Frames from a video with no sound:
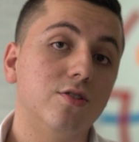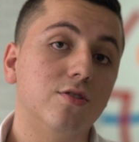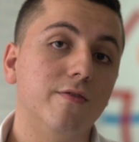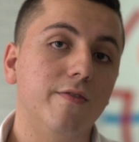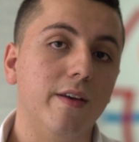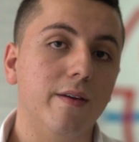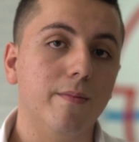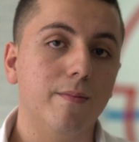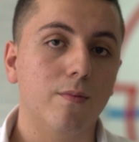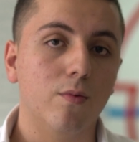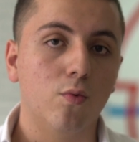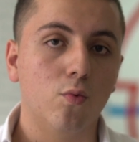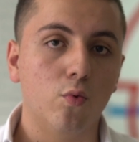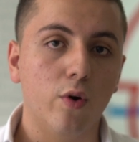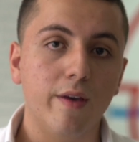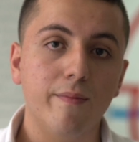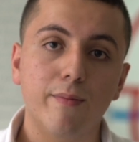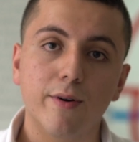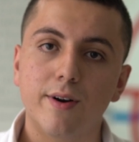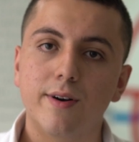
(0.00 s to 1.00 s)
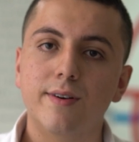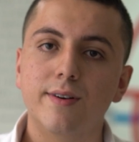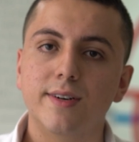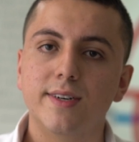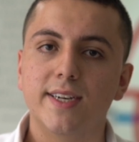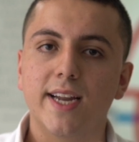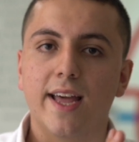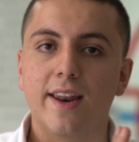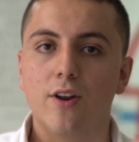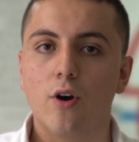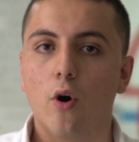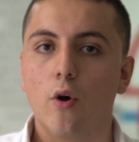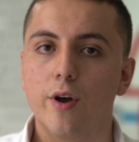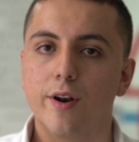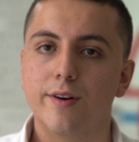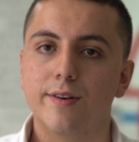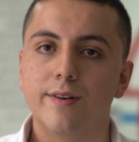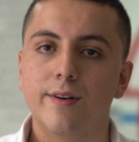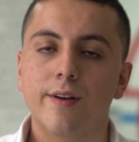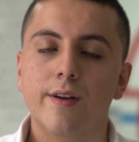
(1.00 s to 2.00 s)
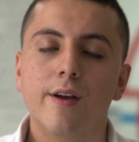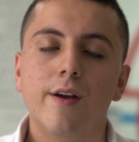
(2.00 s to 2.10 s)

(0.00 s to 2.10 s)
to be way better than other.